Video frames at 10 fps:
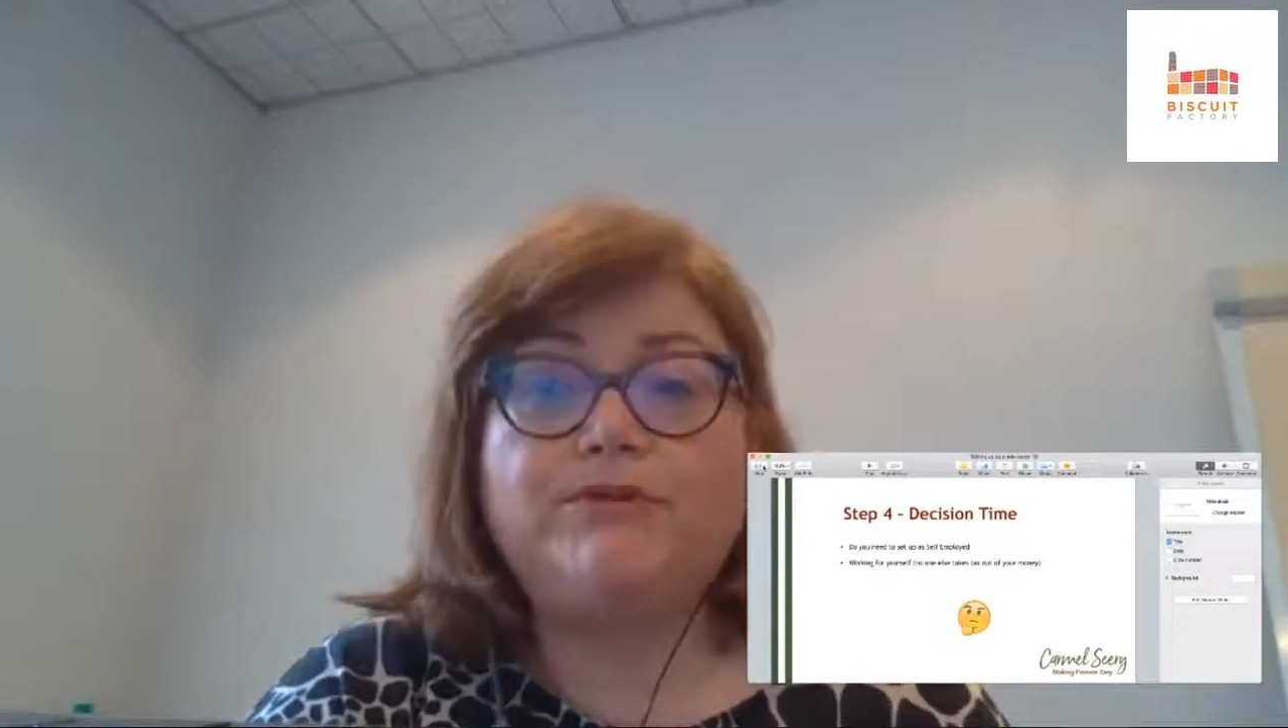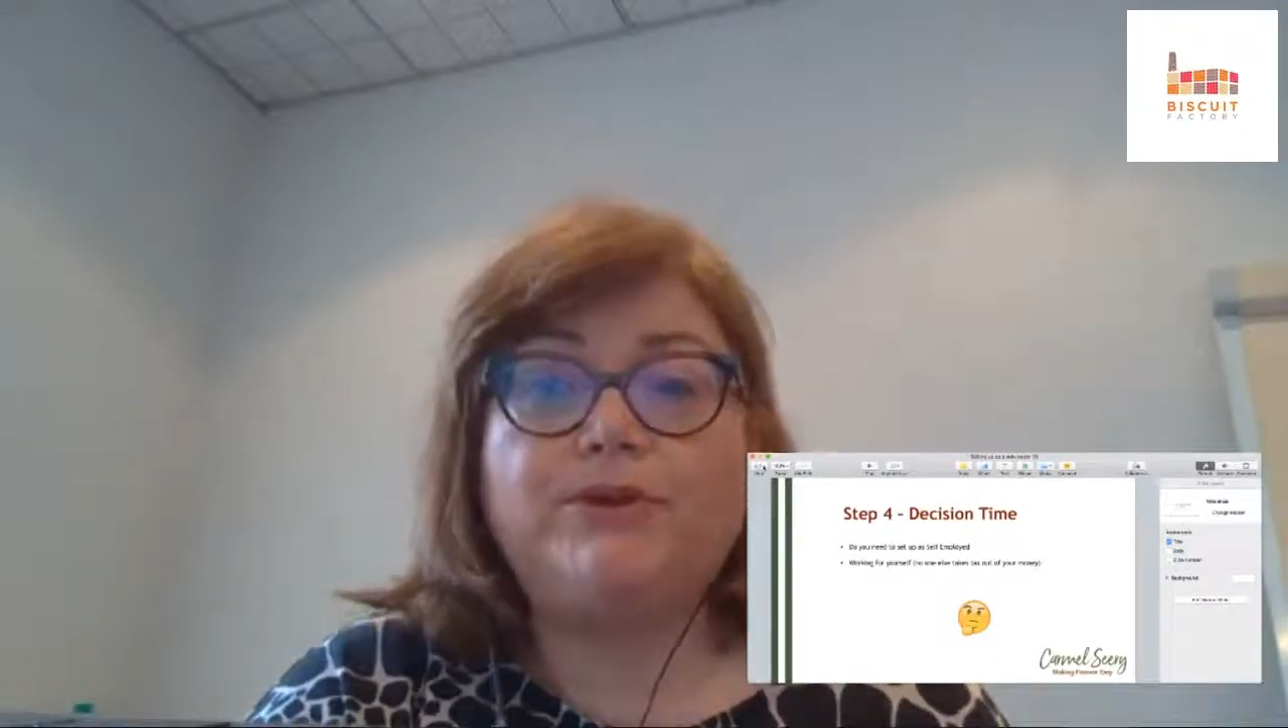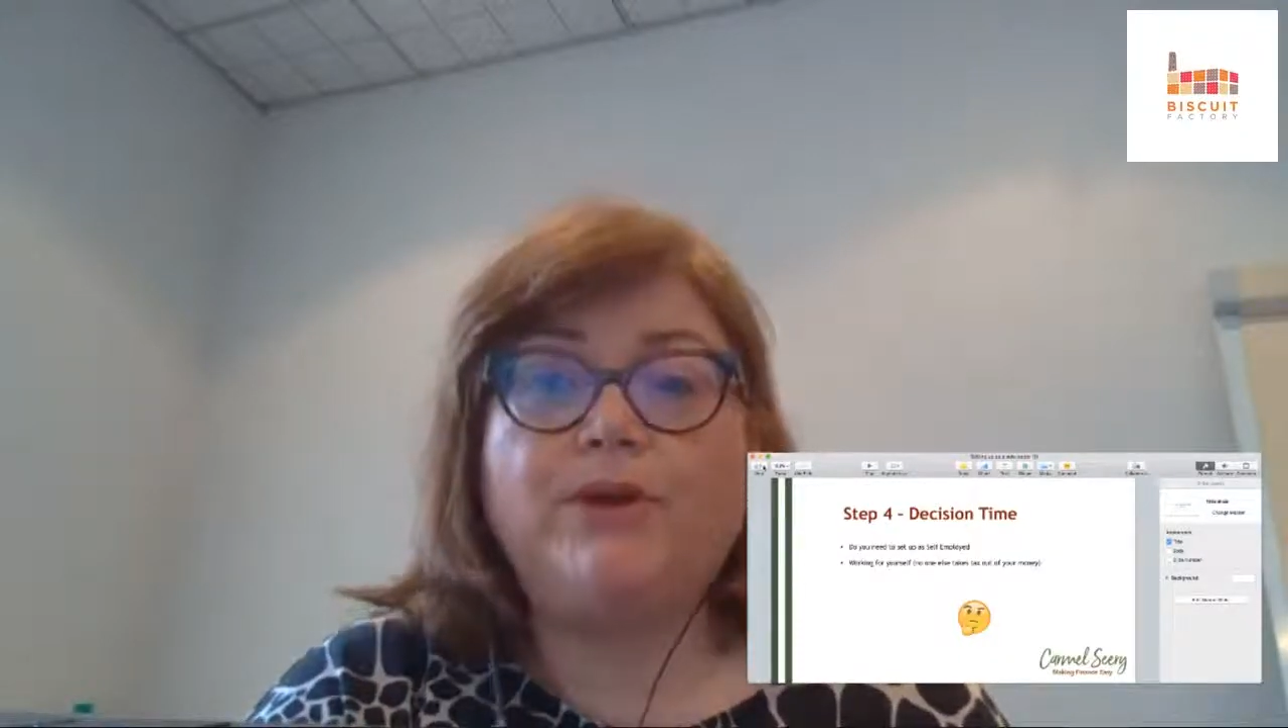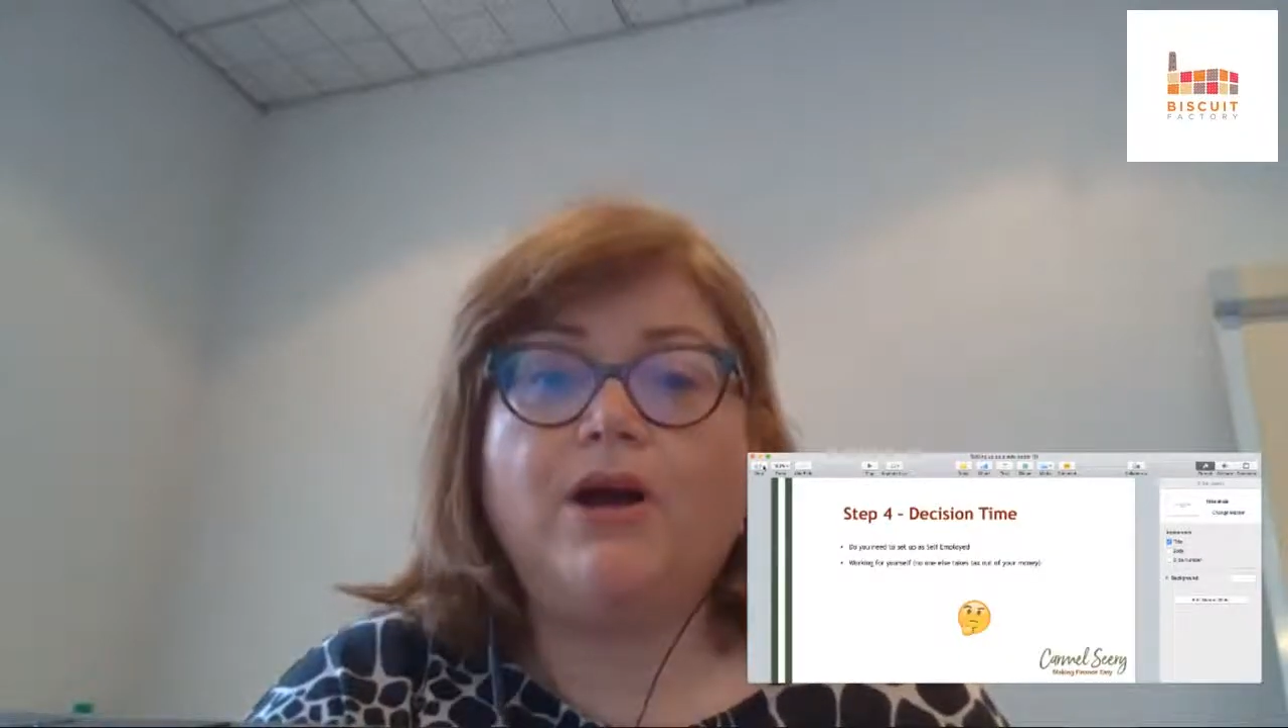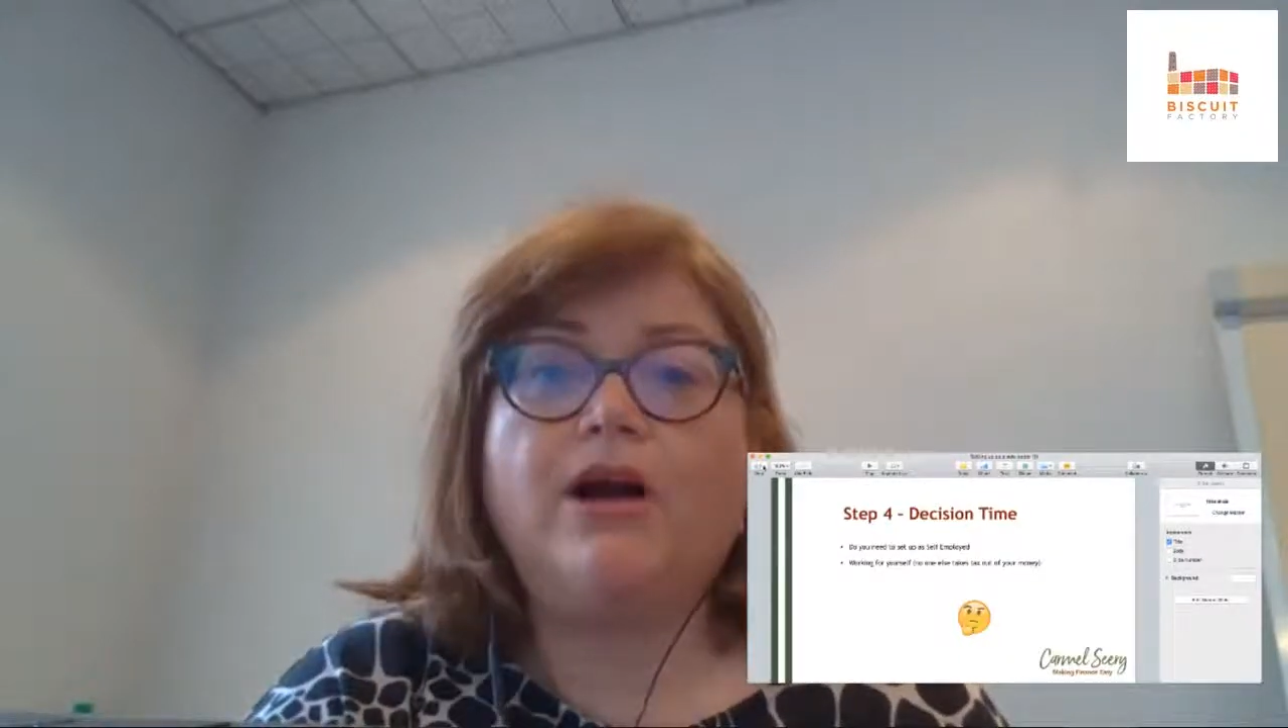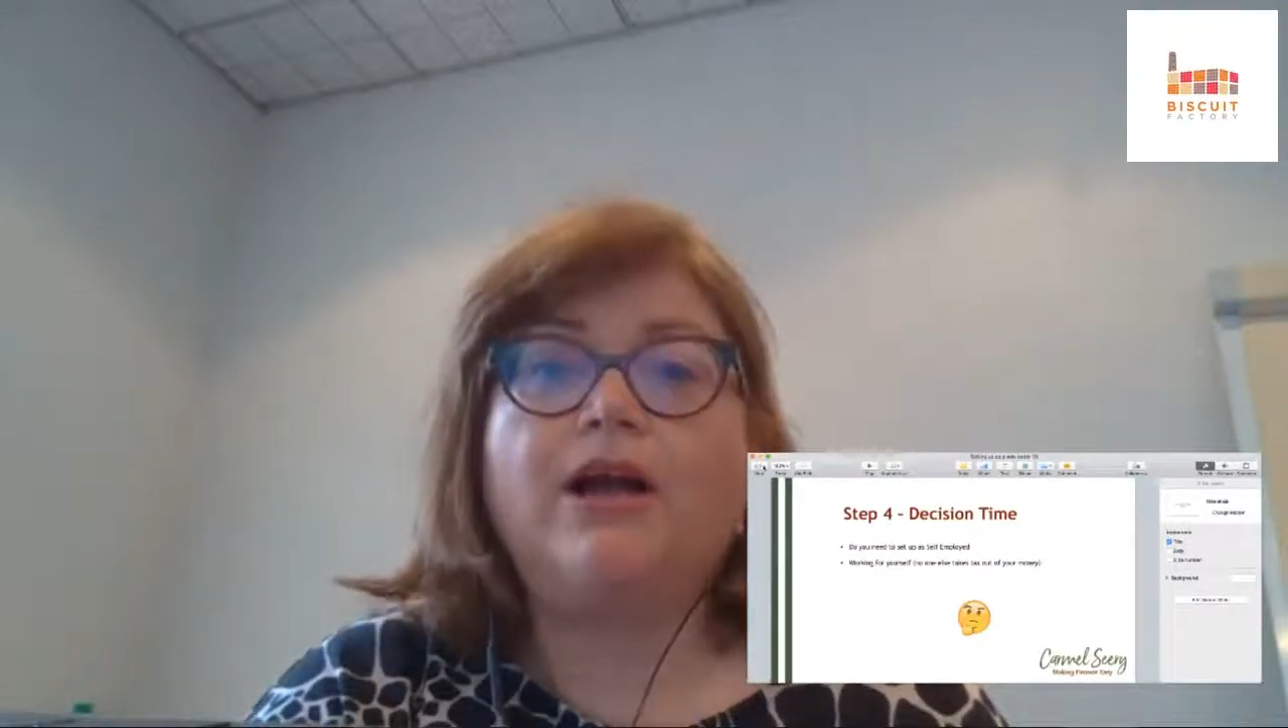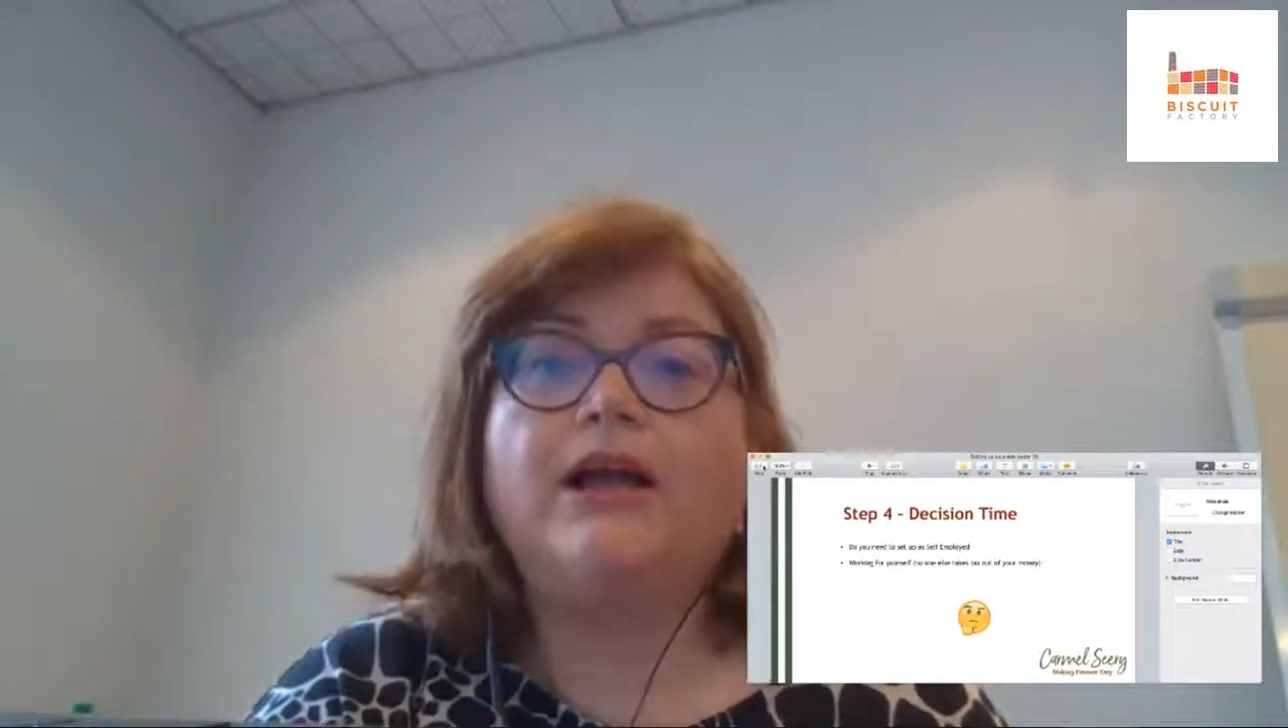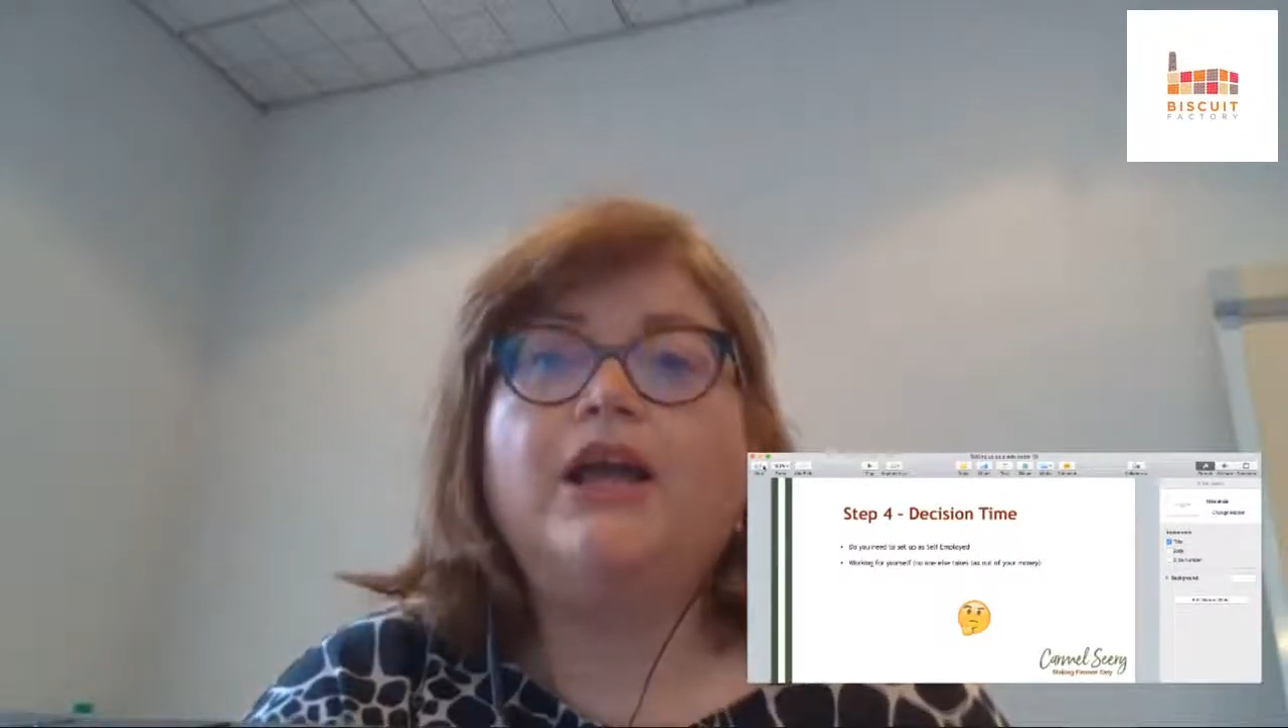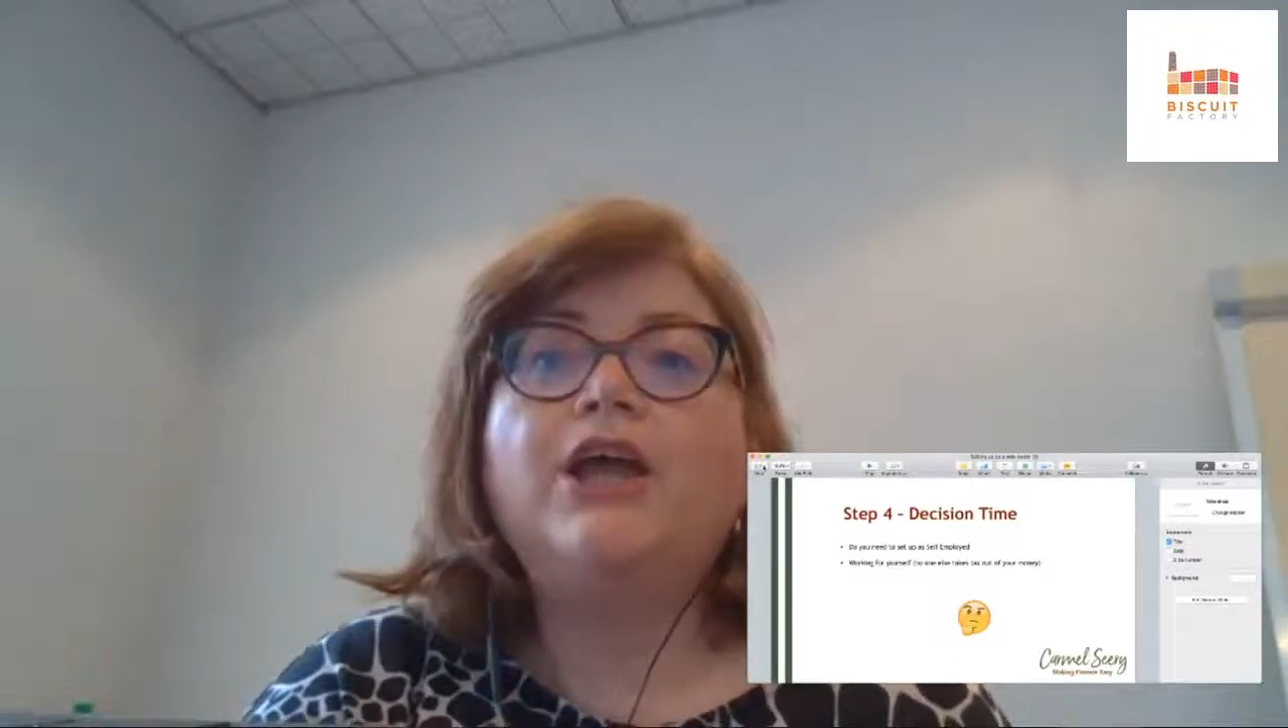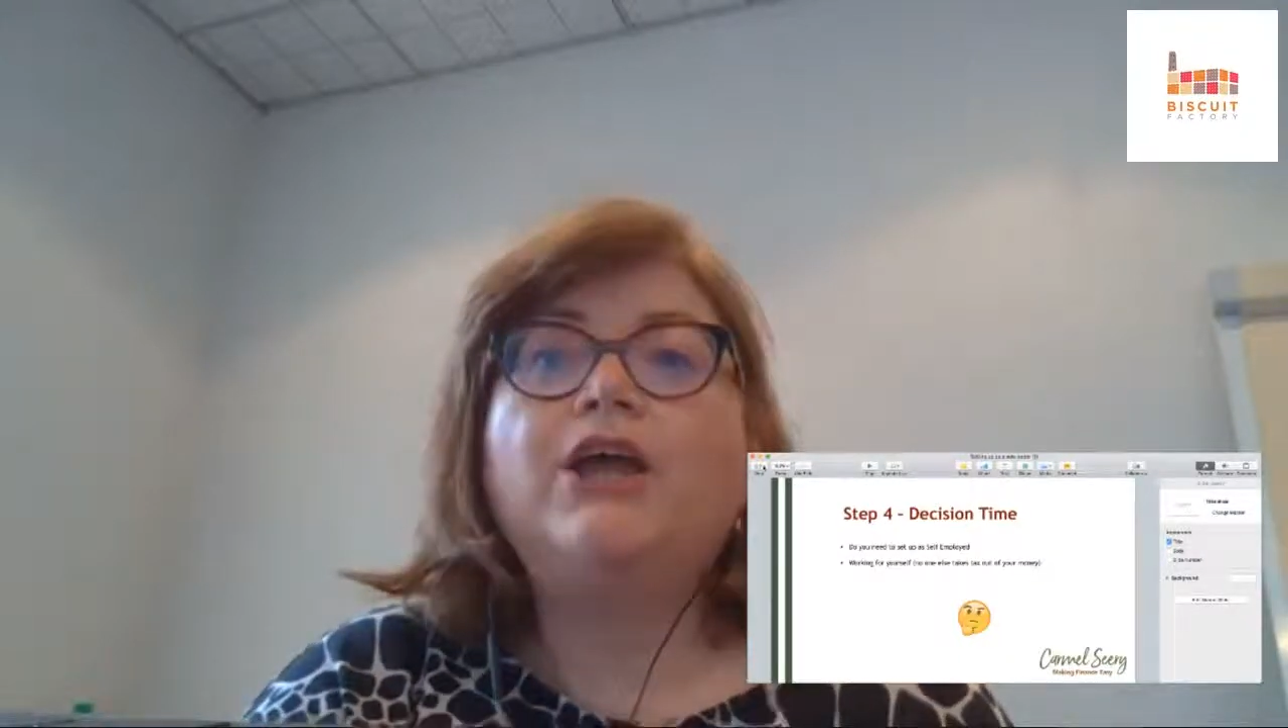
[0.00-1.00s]
of you
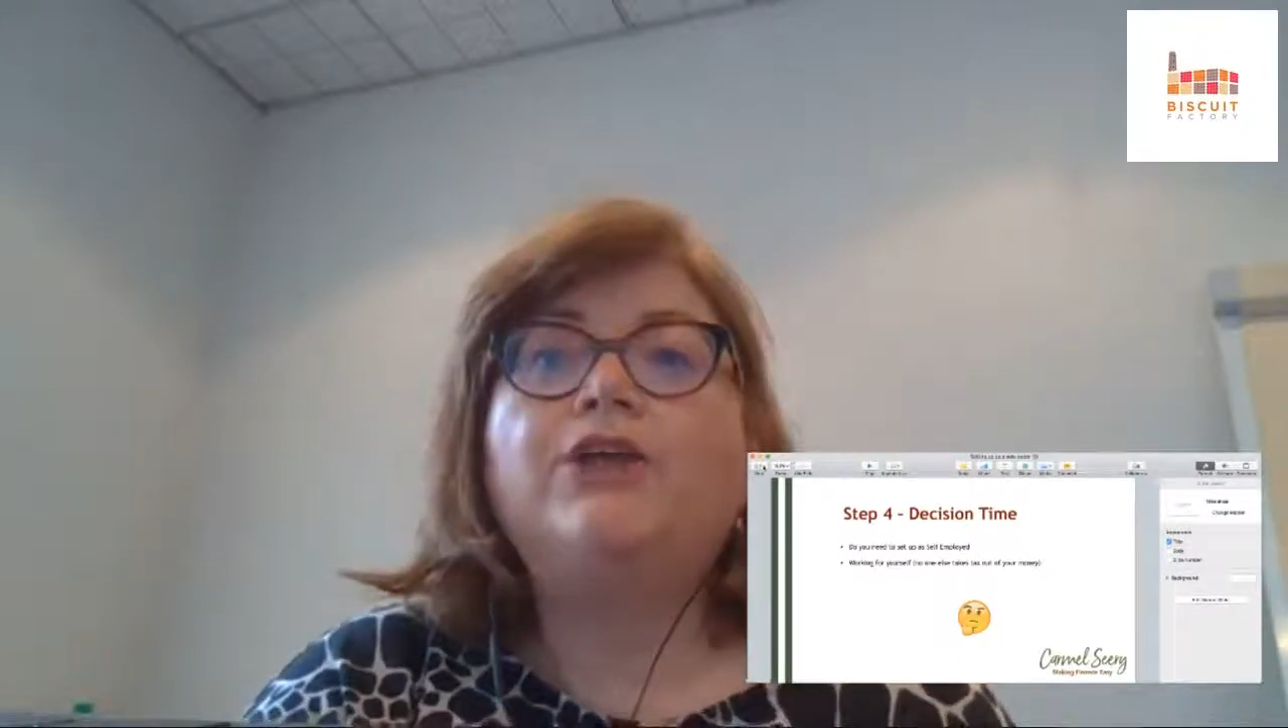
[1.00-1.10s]
are,